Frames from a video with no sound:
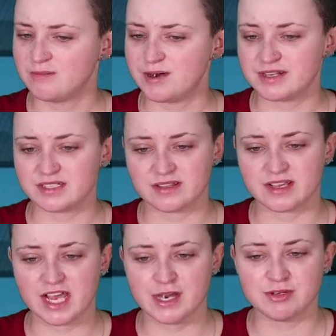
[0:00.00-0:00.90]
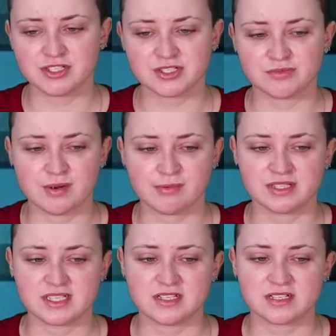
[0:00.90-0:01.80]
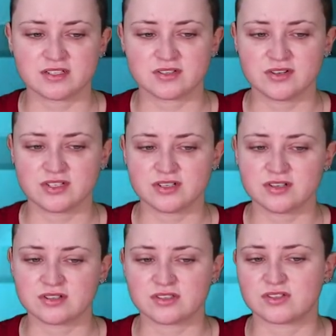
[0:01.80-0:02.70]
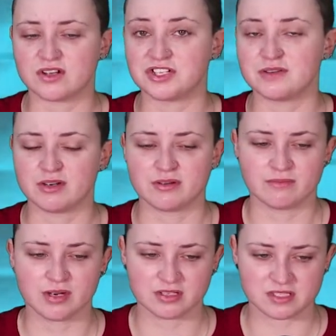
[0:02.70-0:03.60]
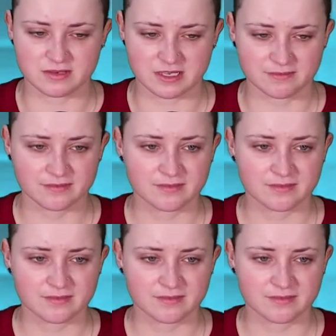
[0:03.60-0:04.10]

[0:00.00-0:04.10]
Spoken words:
but the Cambridges represent a certain stodgy monotony,